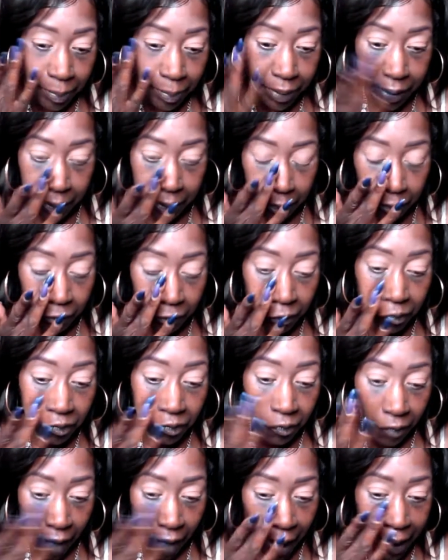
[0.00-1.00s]
I put it
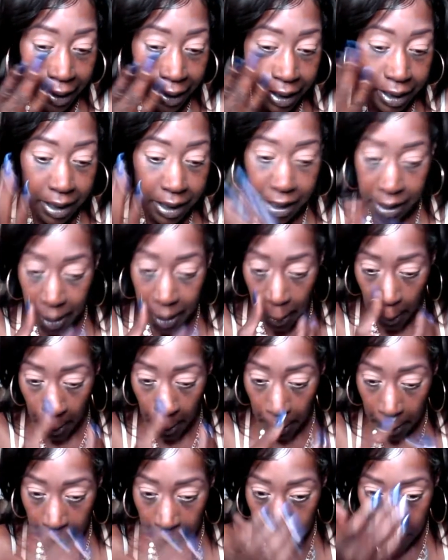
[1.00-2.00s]
right in
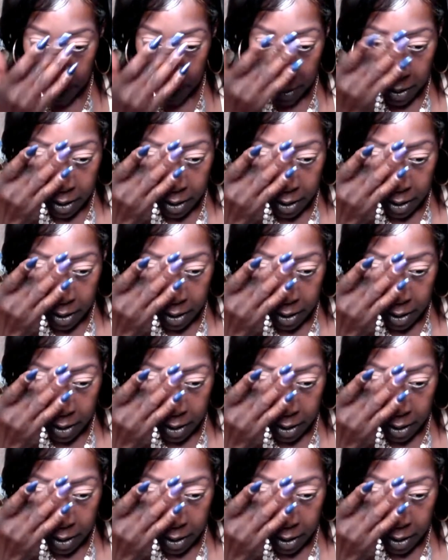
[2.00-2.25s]
here,